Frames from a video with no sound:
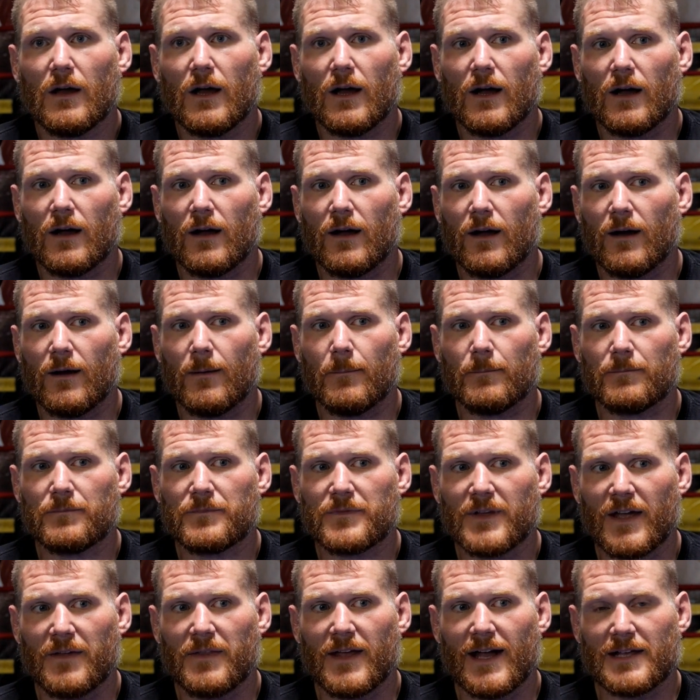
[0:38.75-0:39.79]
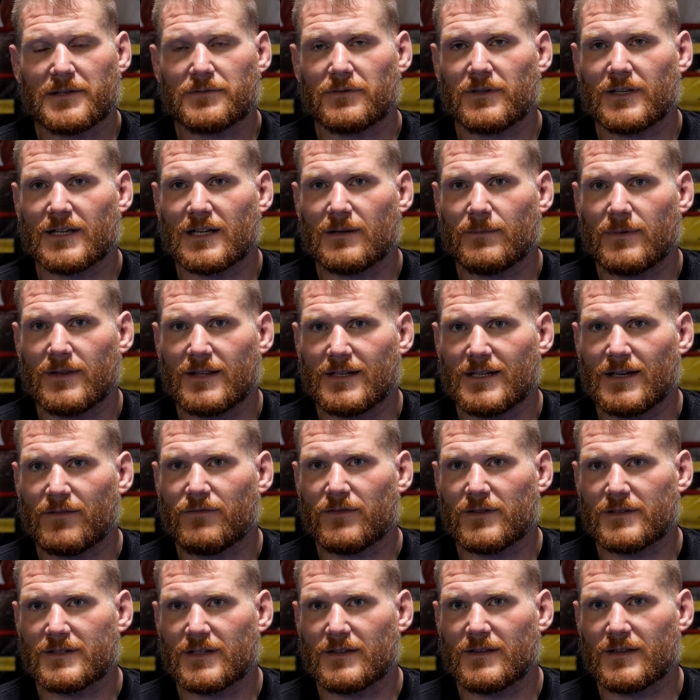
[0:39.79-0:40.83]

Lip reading: And that's really going to be the difference